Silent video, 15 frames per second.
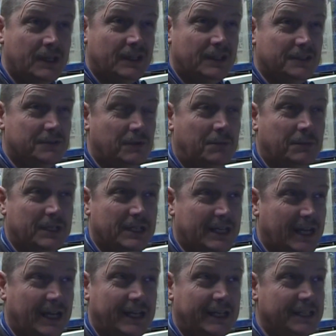There's one with a
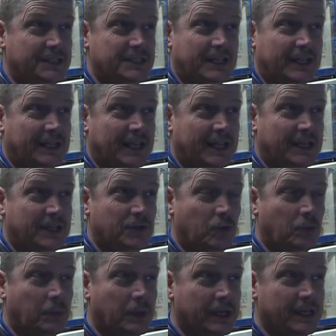gauge and they
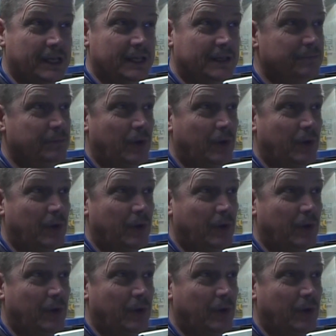normally